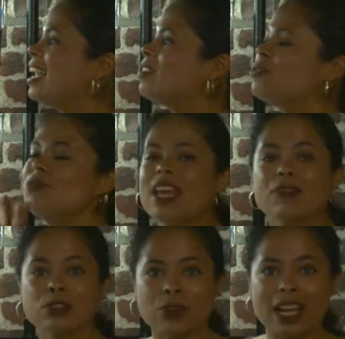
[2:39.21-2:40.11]
If you've
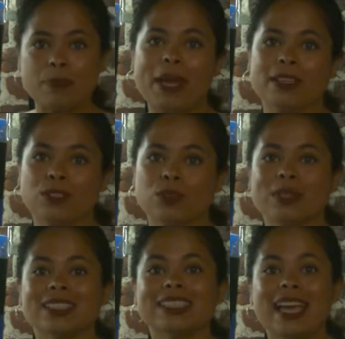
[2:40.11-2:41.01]
never tried PEX
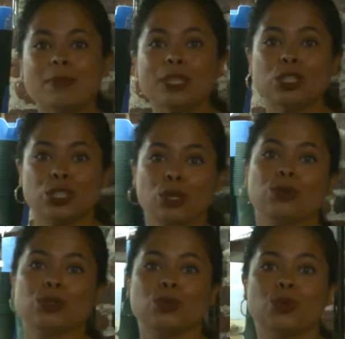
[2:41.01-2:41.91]
tubing, let me
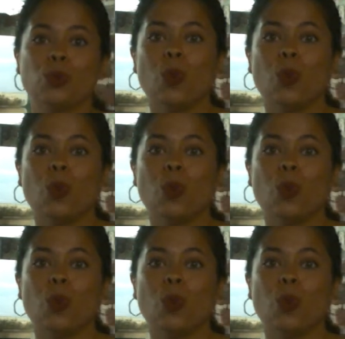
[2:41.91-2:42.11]
show you